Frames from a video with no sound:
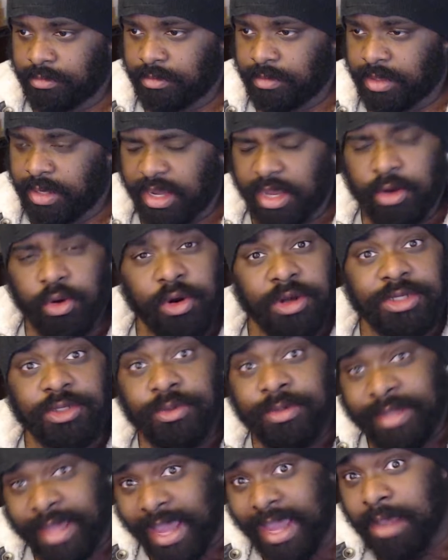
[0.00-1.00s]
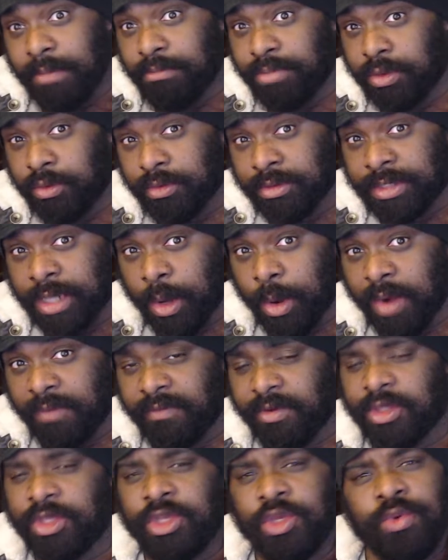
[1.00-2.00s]
In order to gain blues,
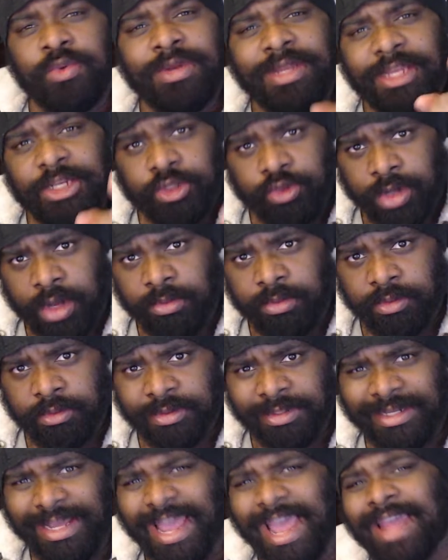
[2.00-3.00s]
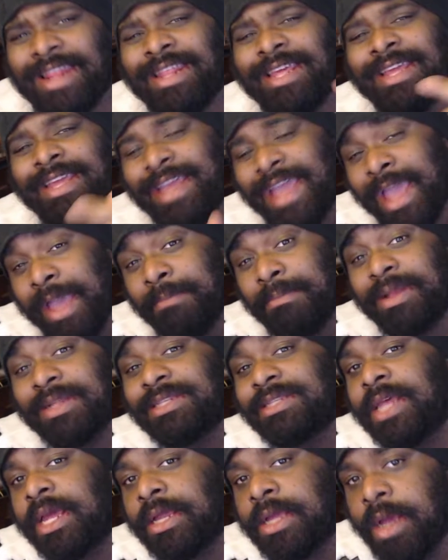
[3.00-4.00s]
however, you need troubles and the gambits
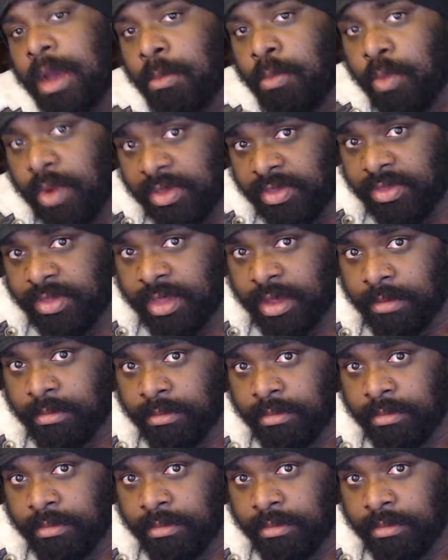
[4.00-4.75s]
that come with them.